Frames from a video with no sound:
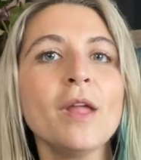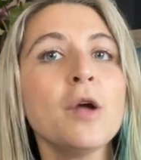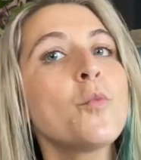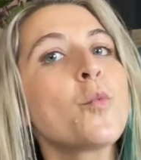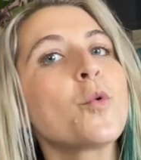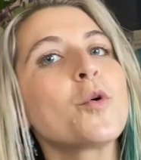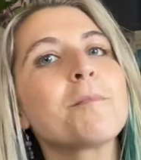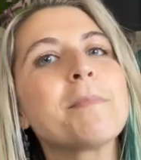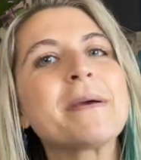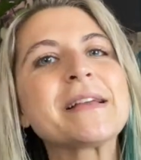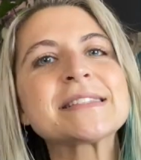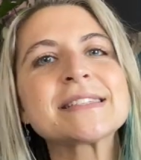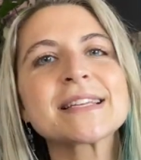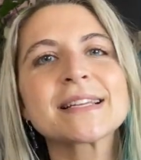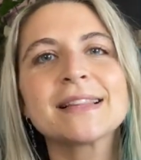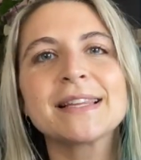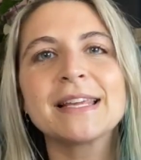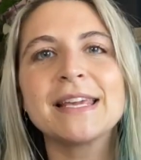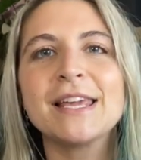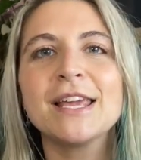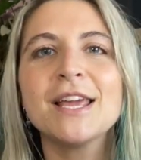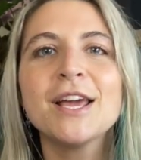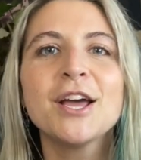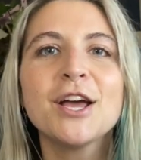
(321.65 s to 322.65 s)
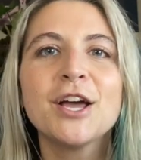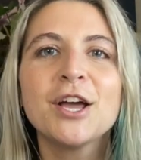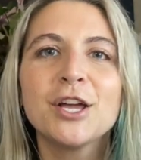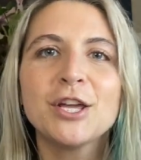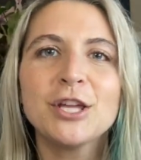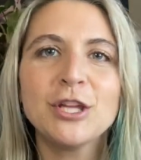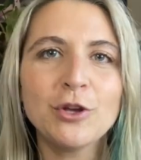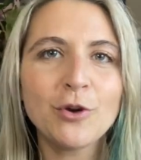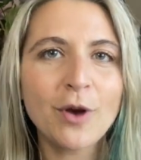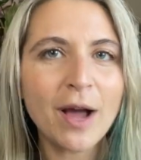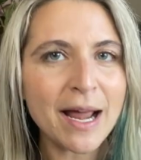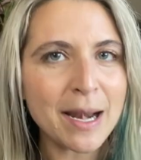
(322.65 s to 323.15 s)
Well, basically,
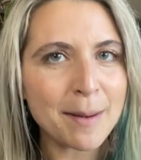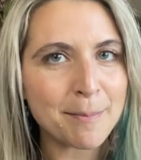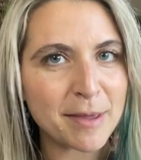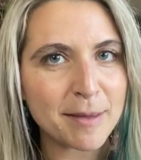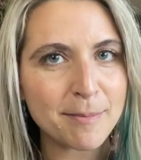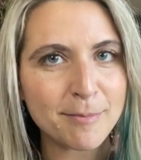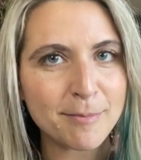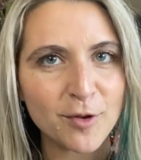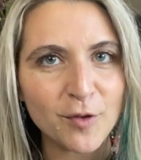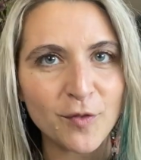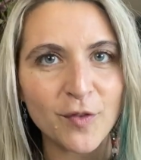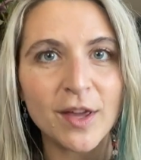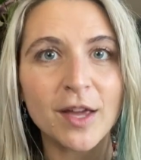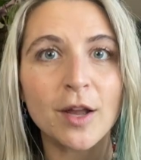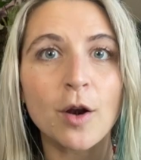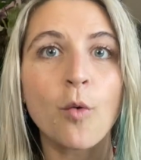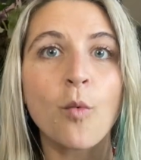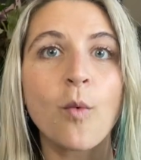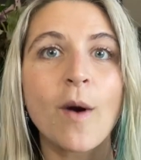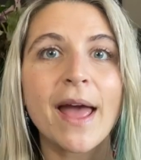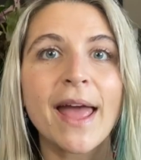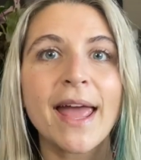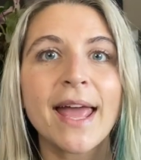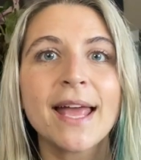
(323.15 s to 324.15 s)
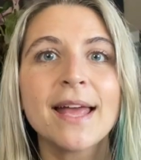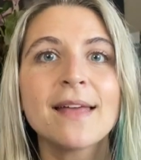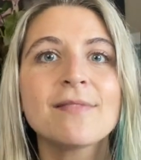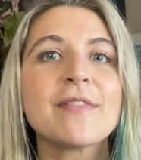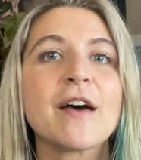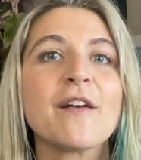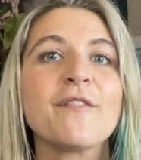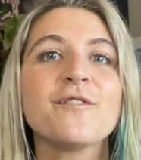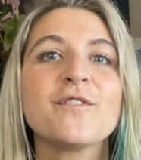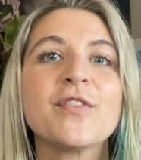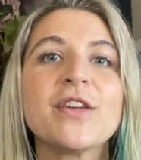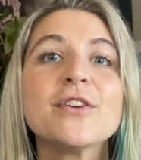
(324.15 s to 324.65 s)
you got to be moving in a way
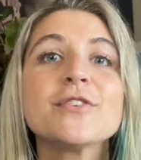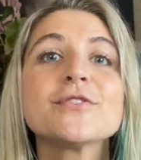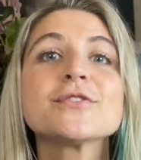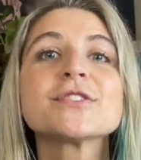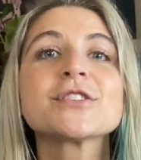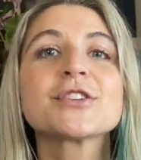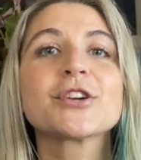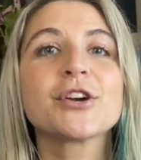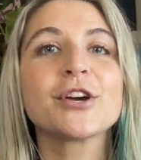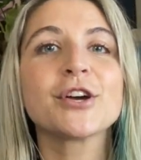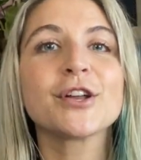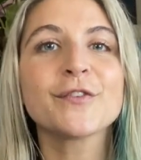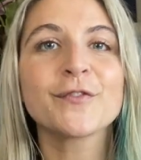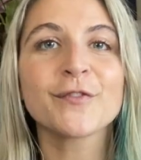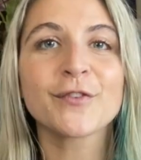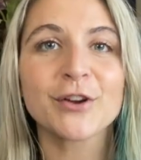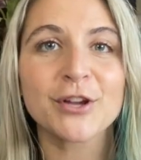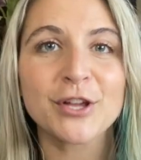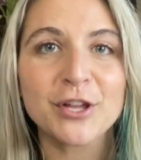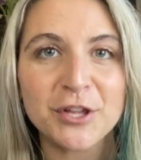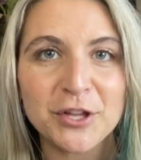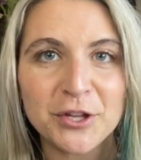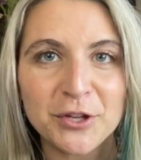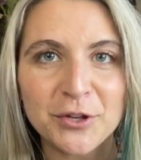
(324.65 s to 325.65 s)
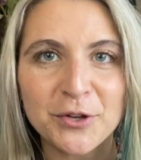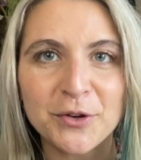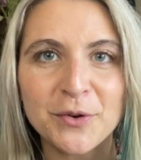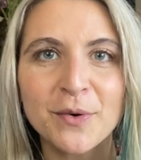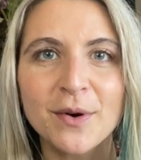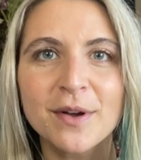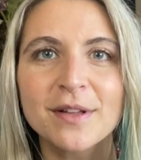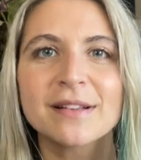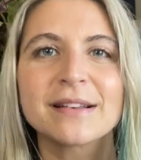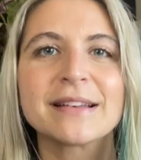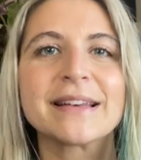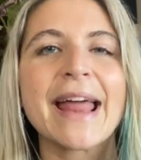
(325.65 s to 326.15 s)
that feels good for you
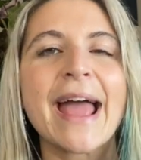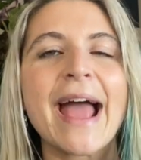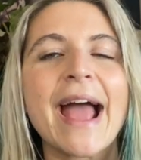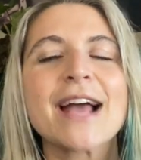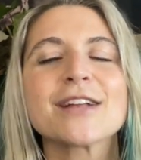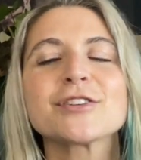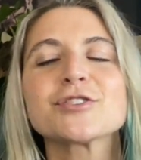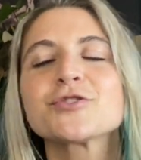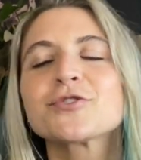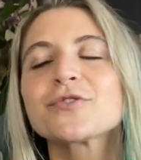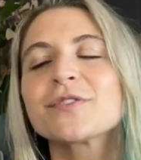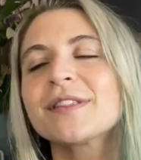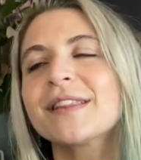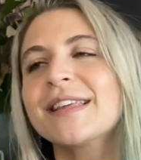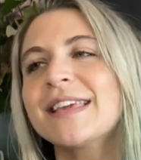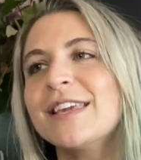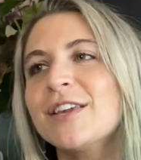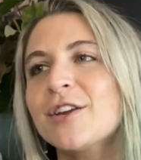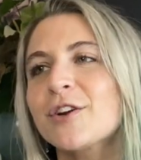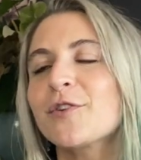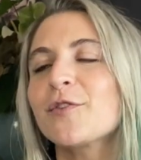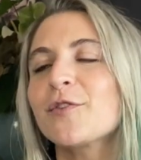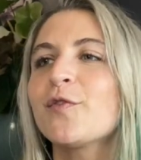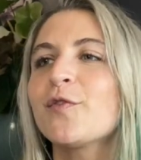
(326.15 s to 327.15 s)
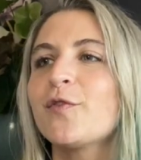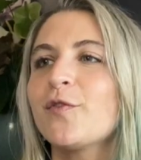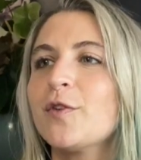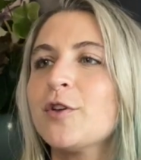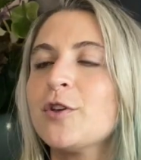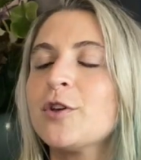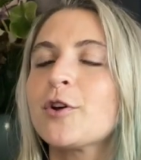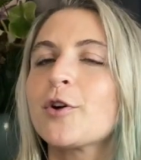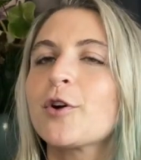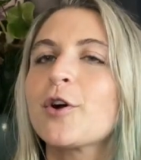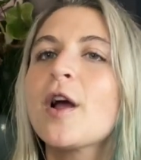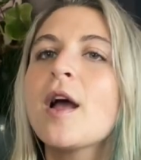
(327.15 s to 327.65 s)
naturally,
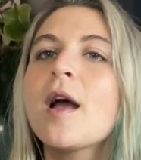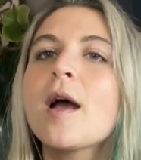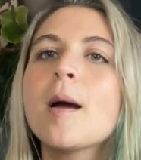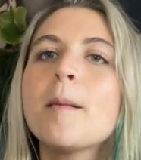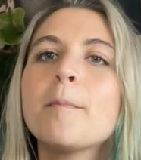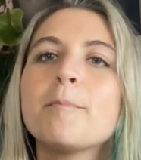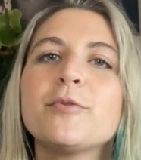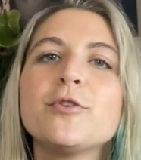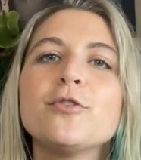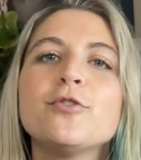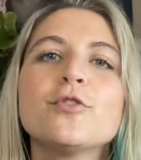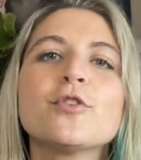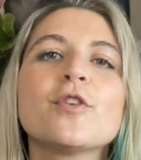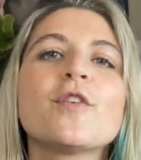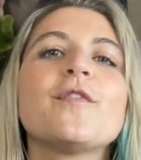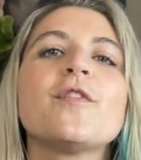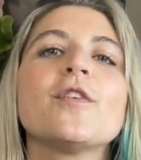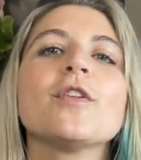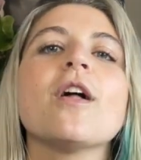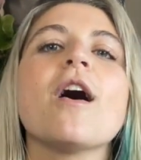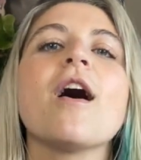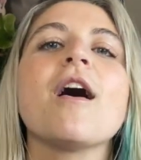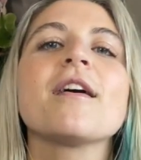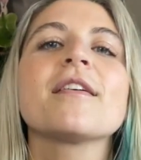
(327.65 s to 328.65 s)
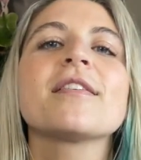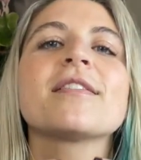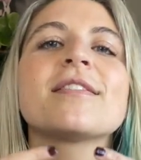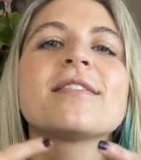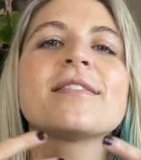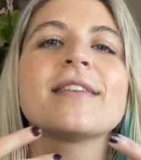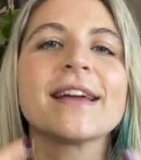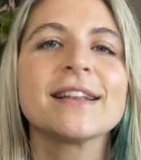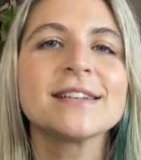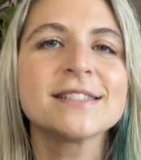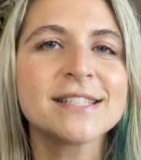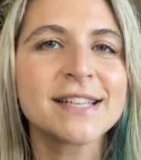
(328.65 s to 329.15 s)
your beautiful,
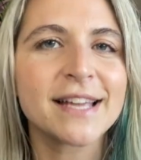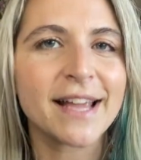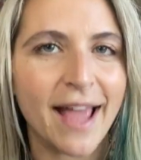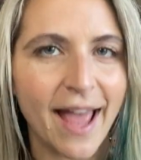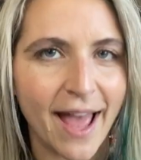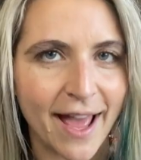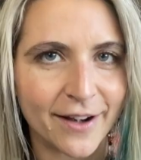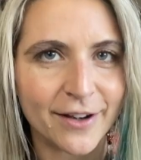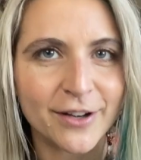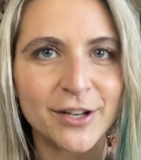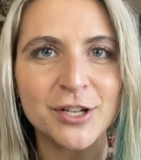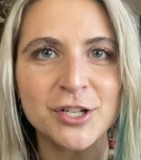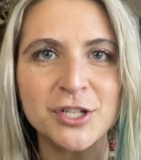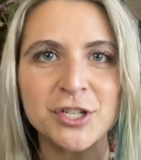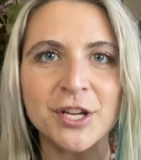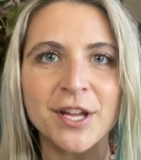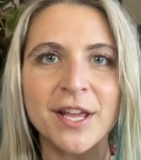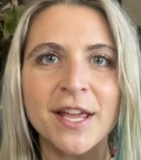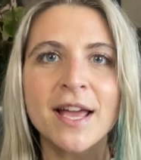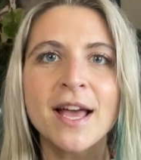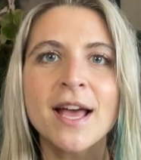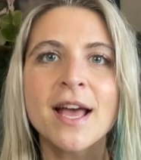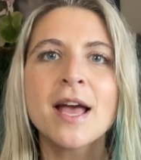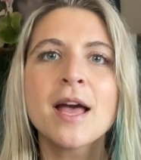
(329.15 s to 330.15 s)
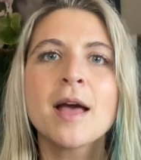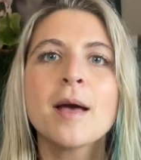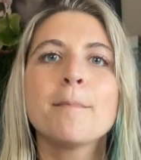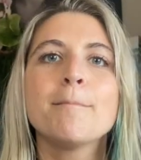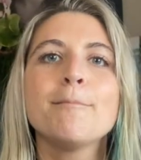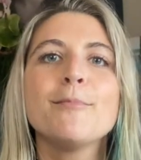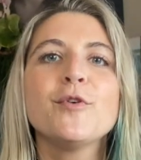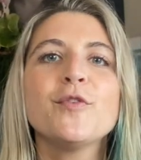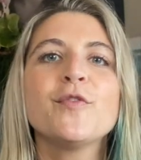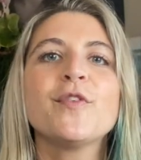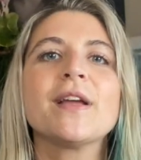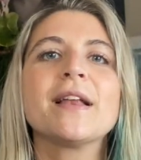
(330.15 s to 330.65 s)
authentic energy,
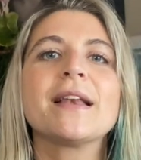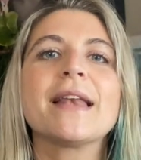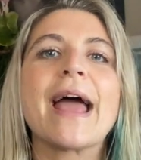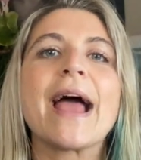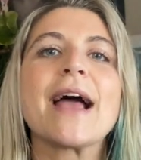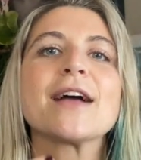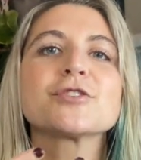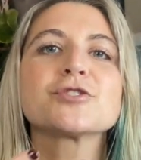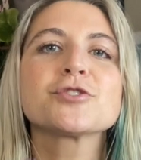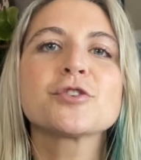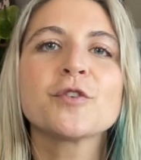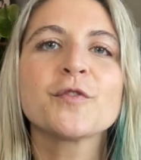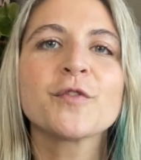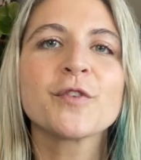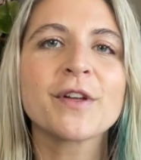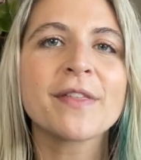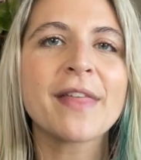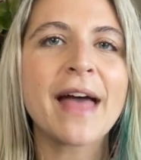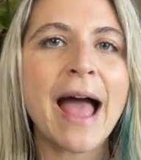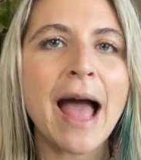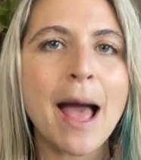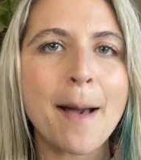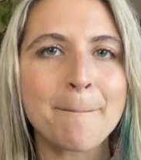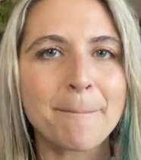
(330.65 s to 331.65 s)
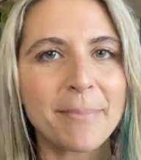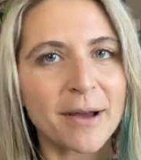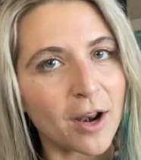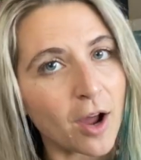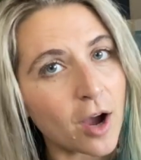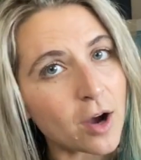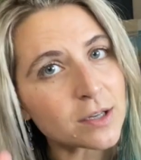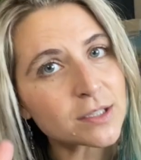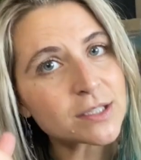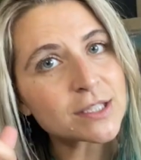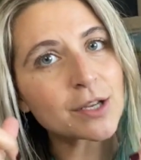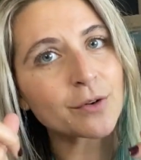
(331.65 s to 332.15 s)
moving natural for that, but
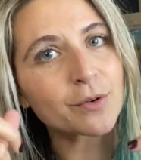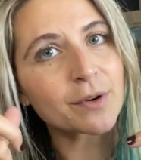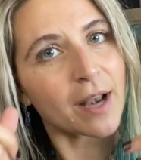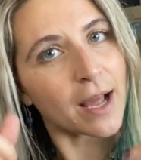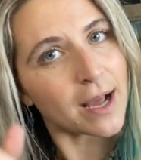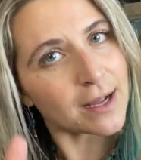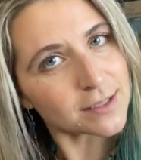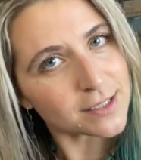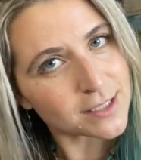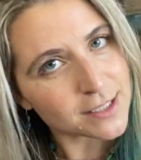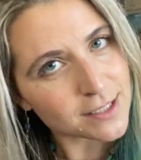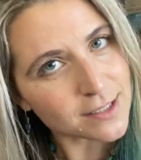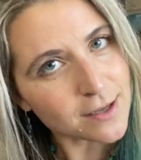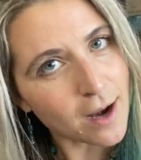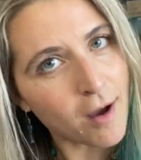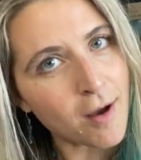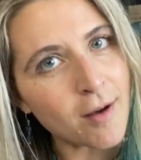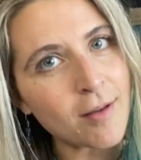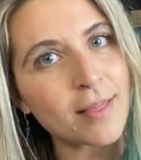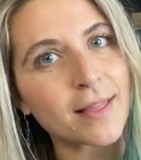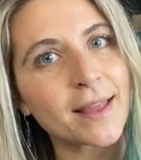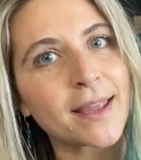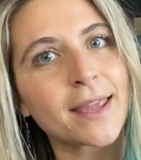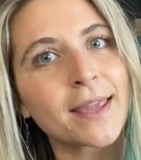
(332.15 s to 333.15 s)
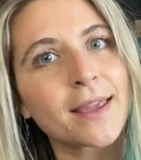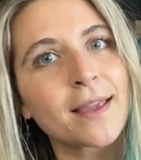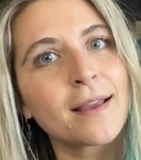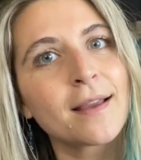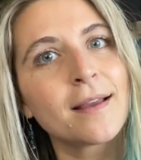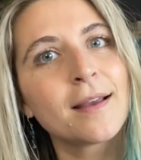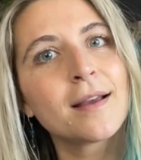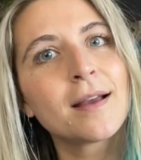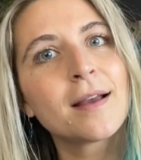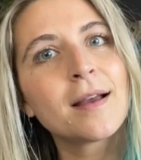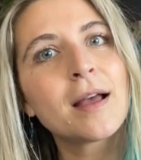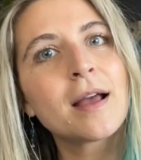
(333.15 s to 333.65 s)
also not stalling,
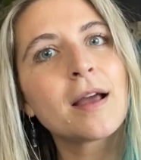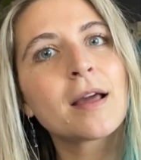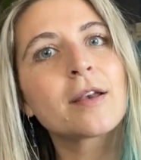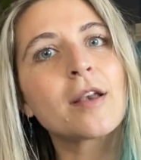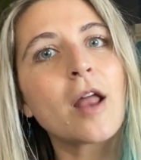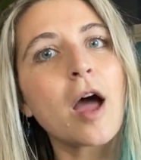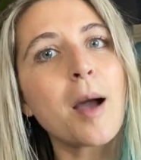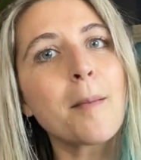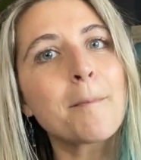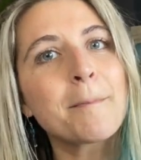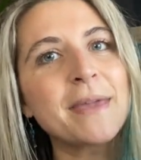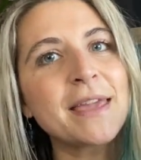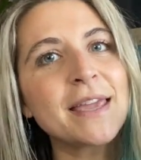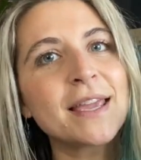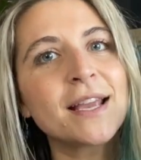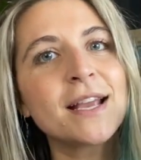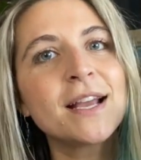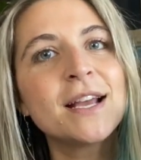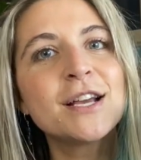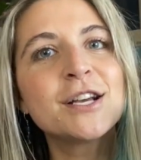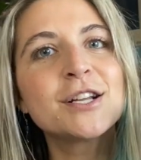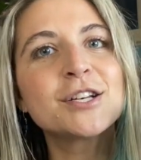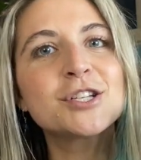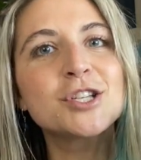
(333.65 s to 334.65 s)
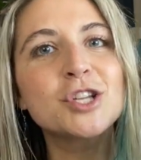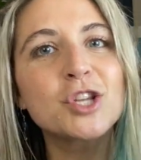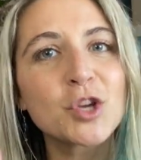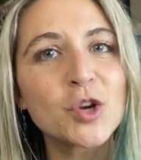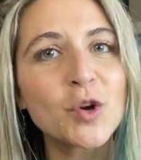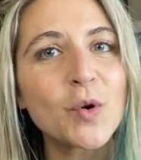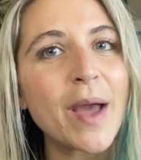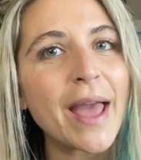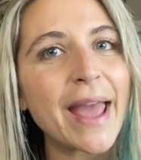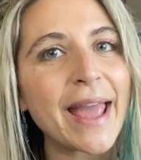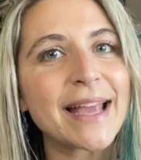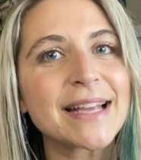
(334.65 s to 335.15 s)
not being
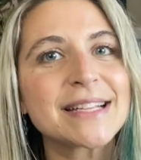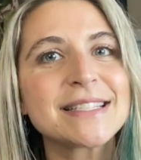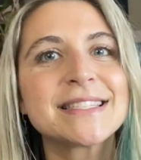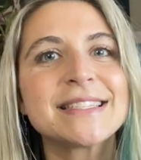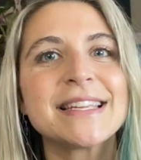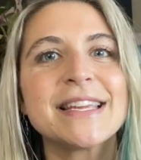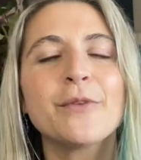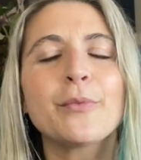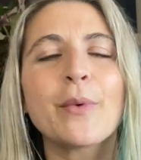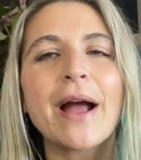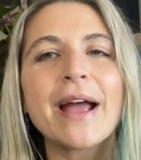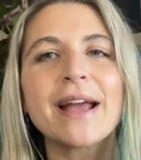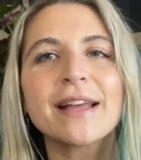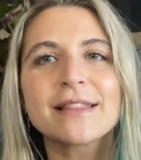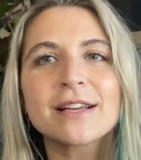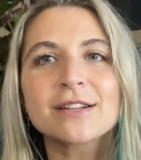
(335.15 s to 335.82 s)
too hasty, right?